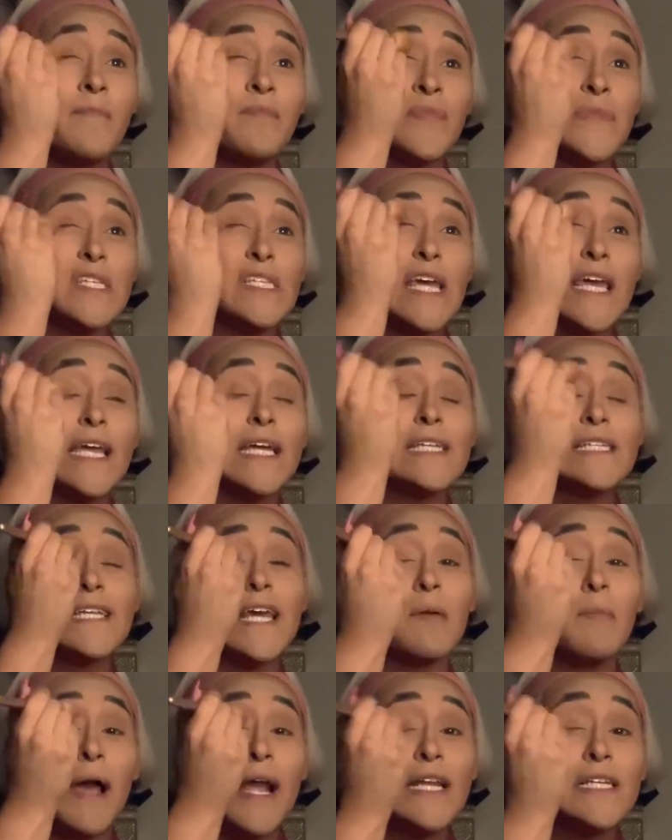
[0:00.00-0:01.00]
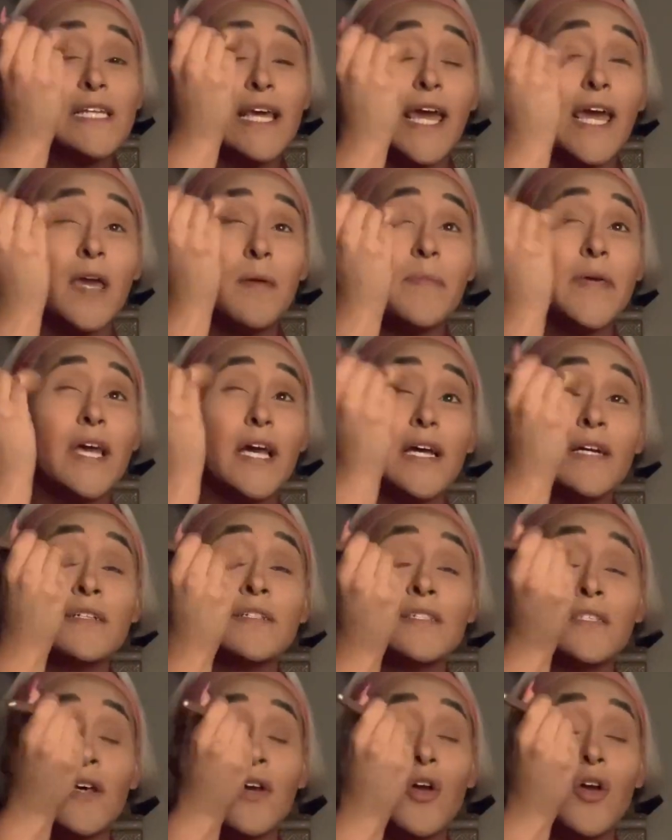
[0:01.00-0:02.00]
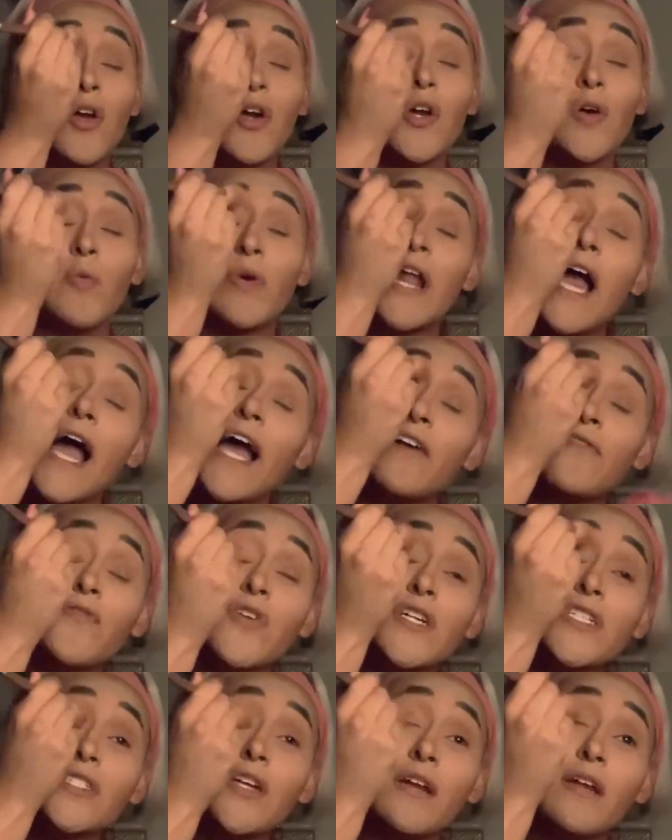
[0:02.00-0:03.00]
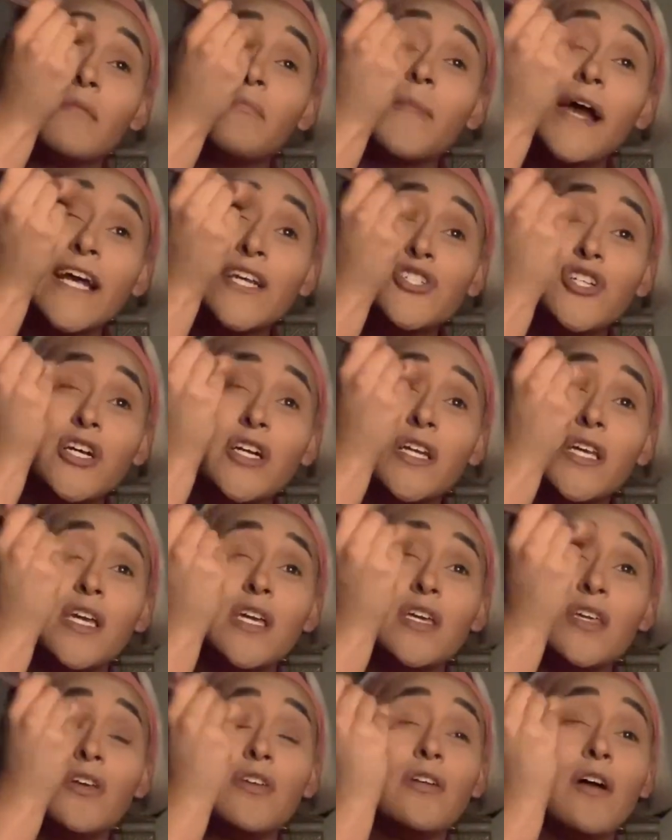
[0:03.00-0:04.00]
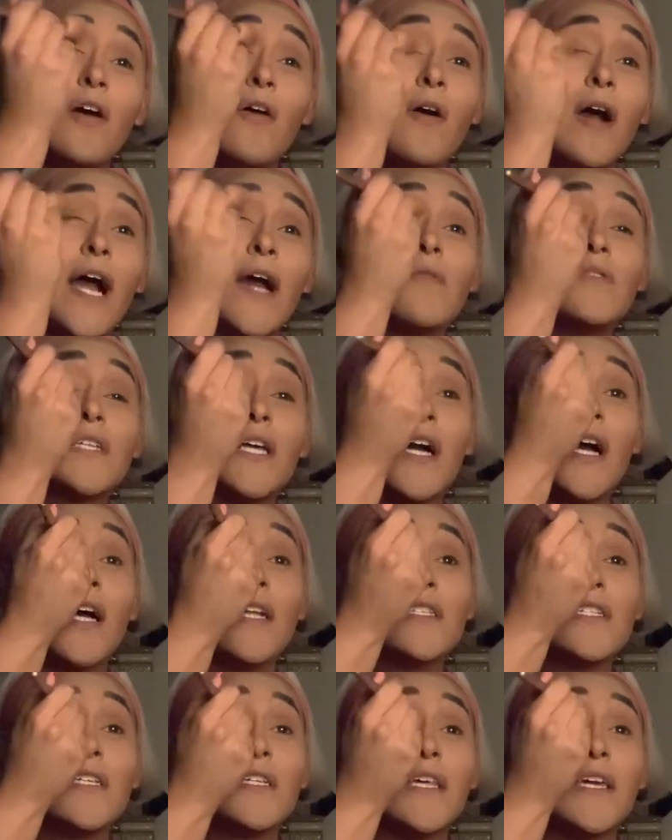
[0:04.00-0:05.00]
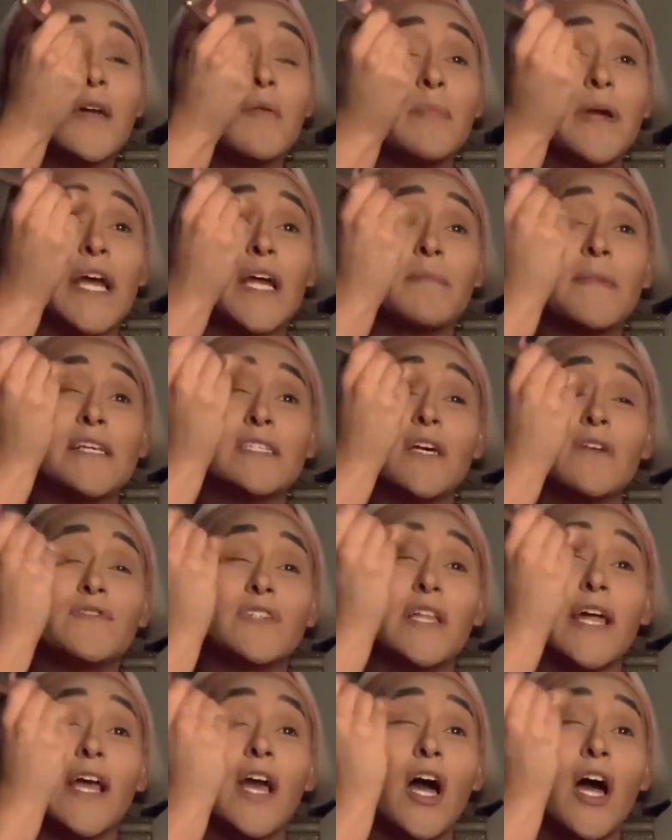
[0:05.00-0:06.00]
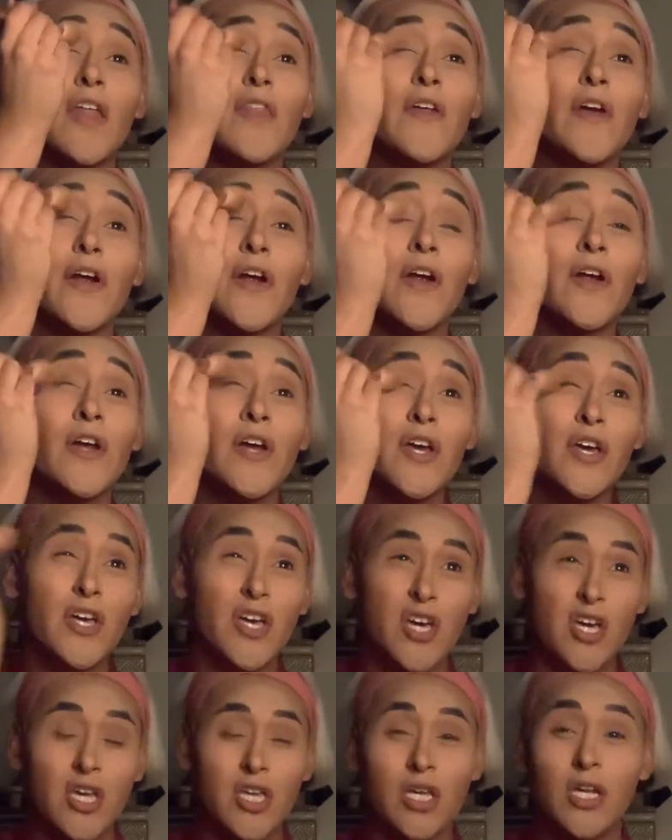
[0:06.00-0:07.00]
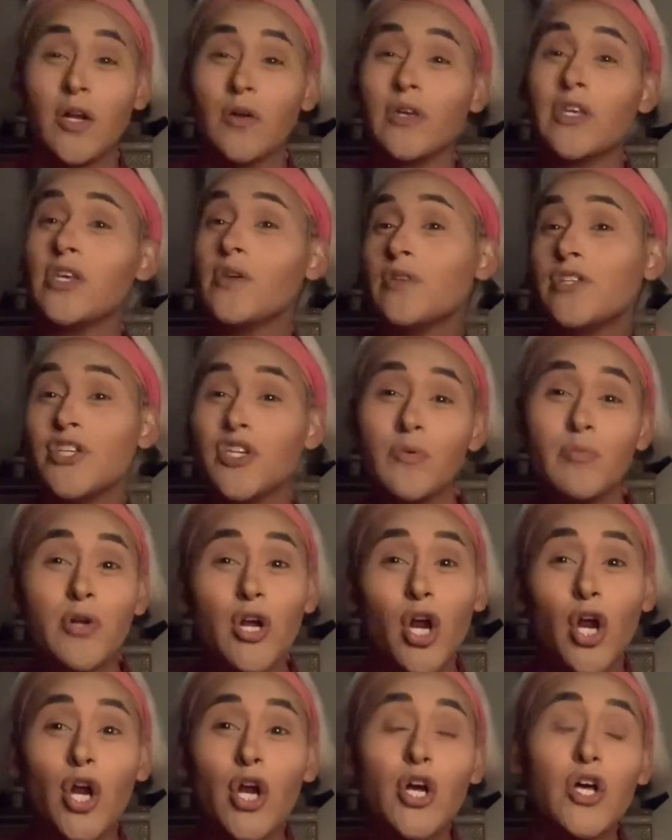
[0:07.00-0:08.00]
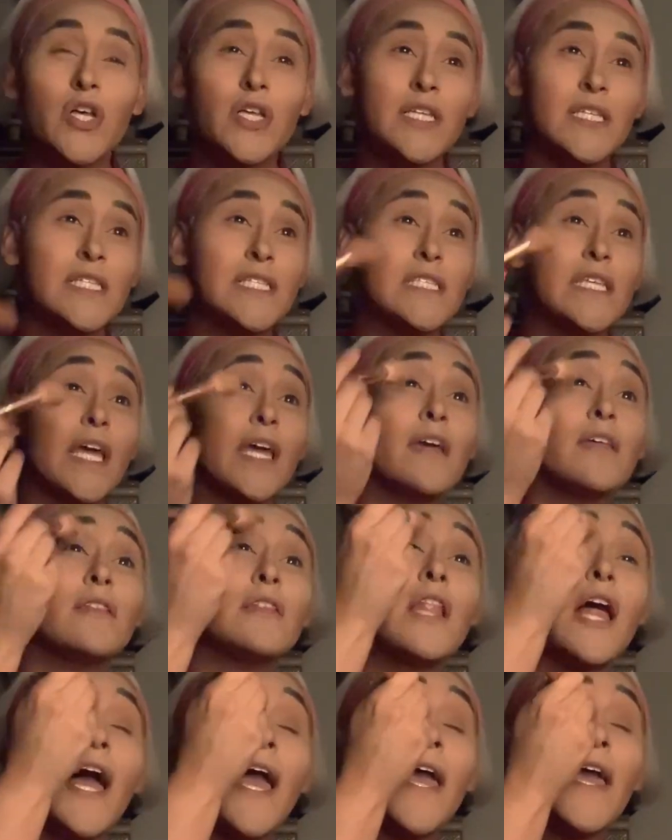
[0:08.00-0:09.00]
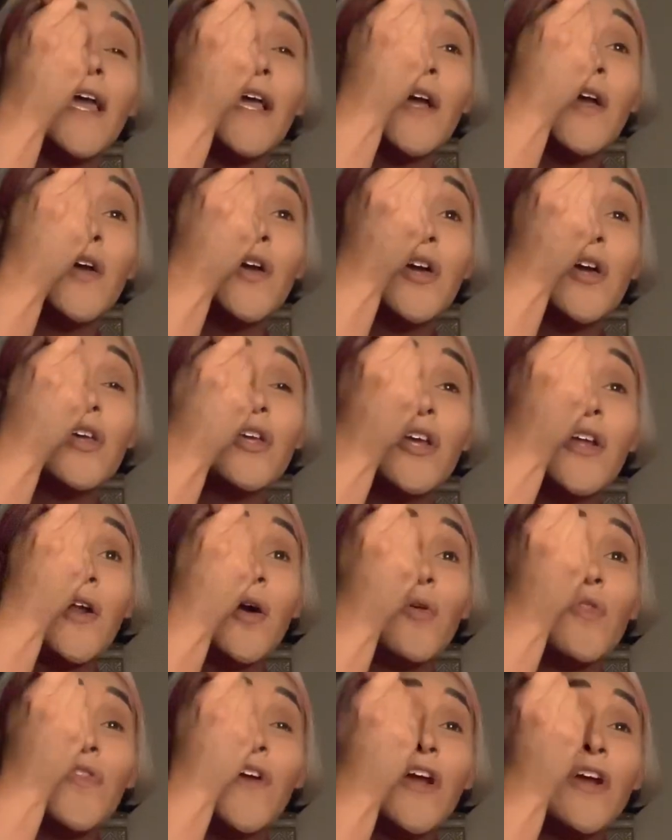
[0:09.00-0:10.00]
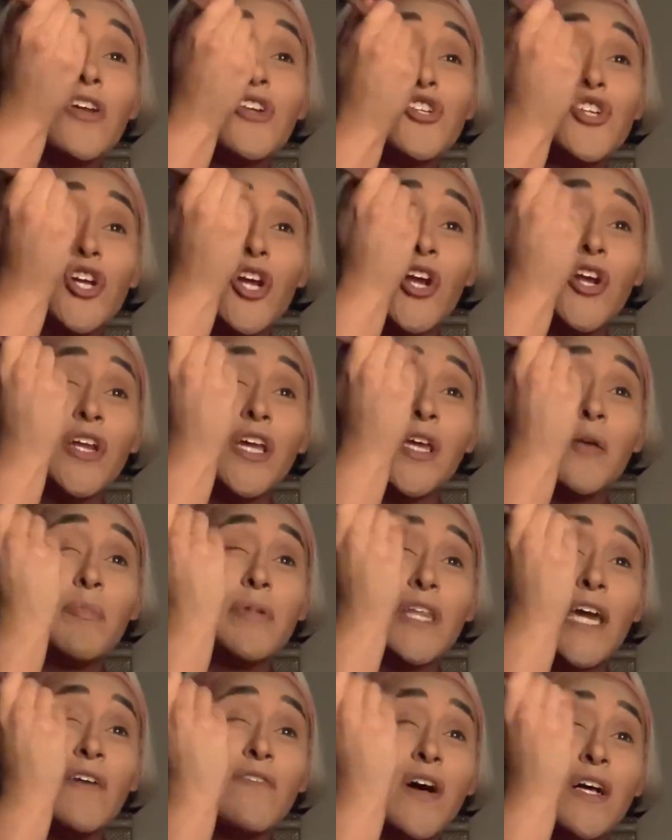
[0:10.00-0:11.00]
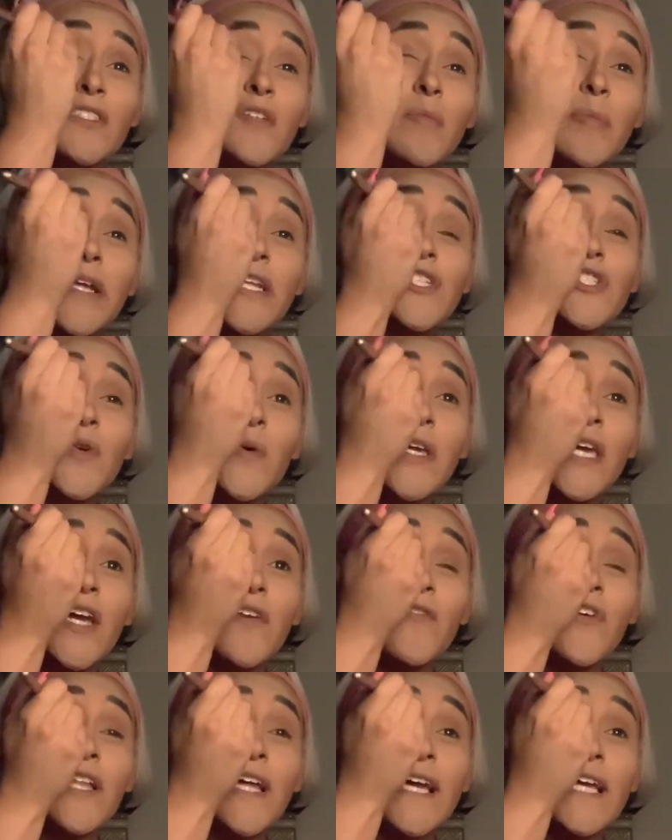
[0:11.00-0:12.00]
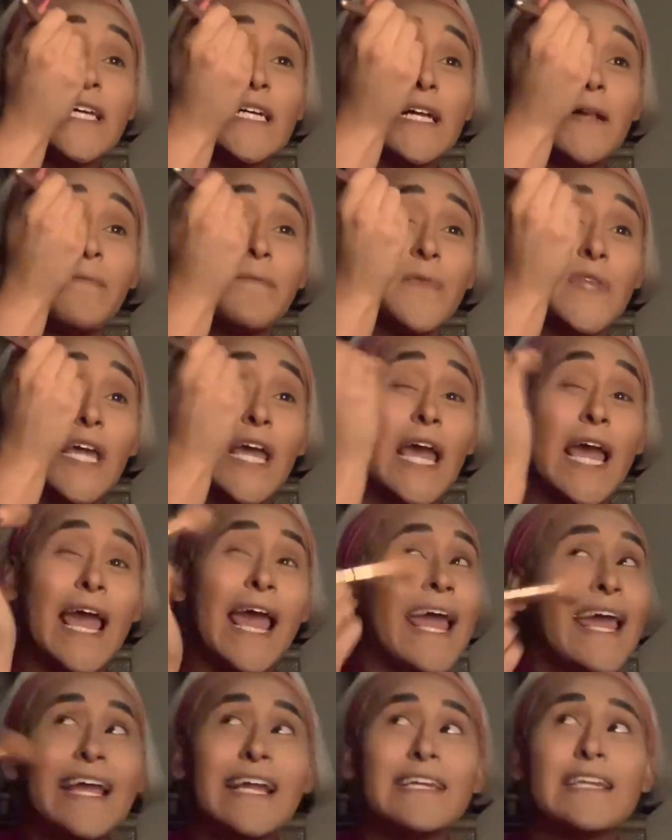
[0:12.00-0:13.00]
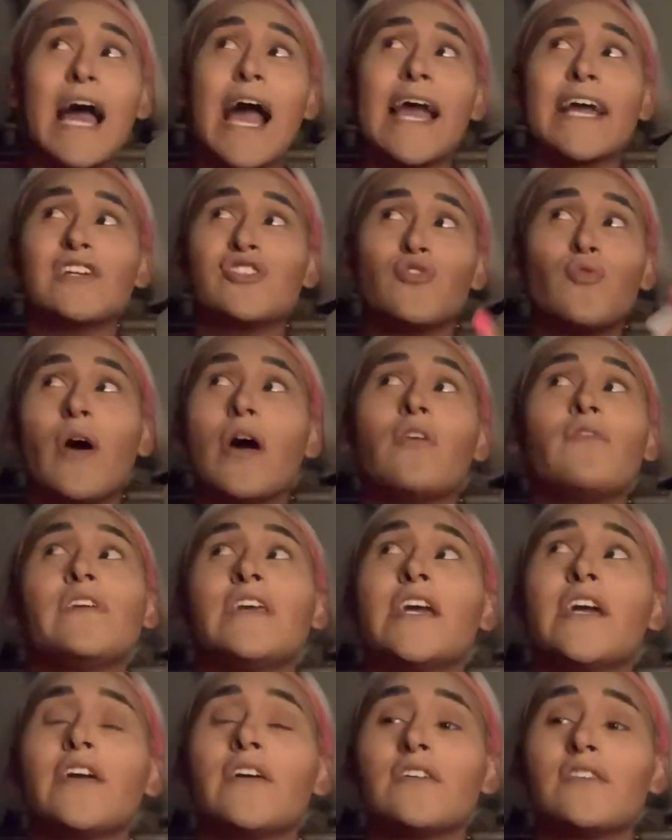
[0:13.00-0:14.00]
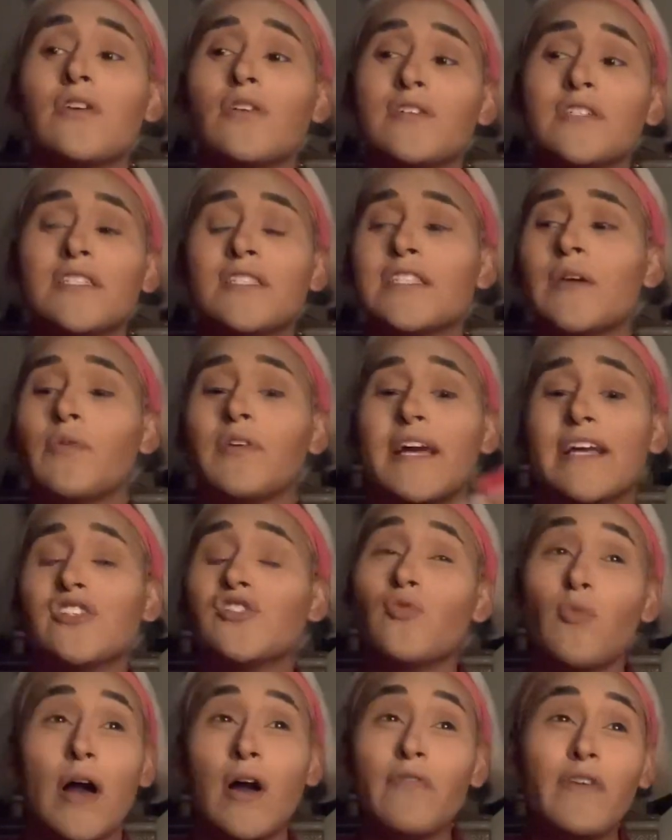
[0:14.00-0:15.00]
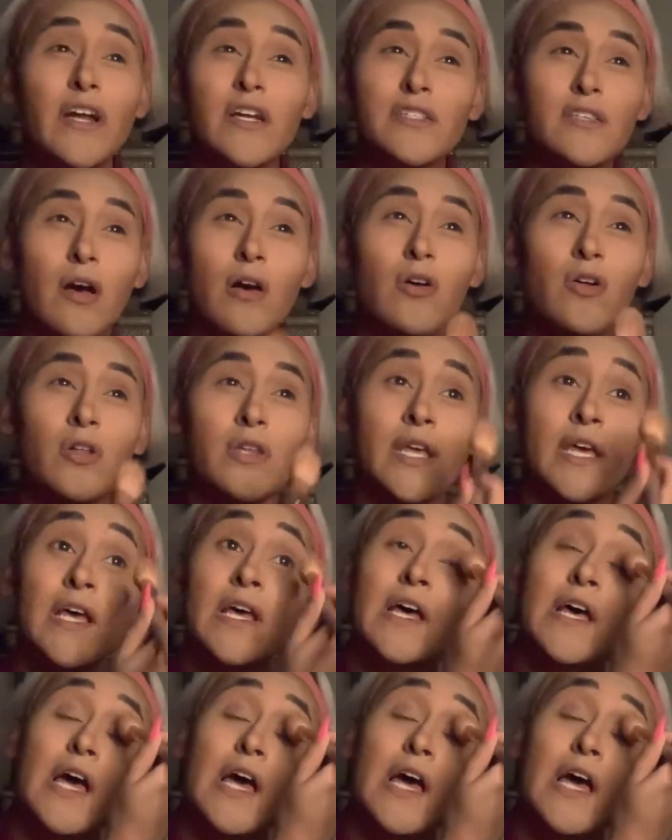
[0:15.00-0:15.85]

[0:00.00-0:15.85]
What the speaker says: Take it day by day, because when I first started my journey, you know, I was constantly comparing myself to like other, you know, YouTube girls and like, you their journey, but they've also been doing it for like 8, 9, 12 years, or since they were like 12 years old.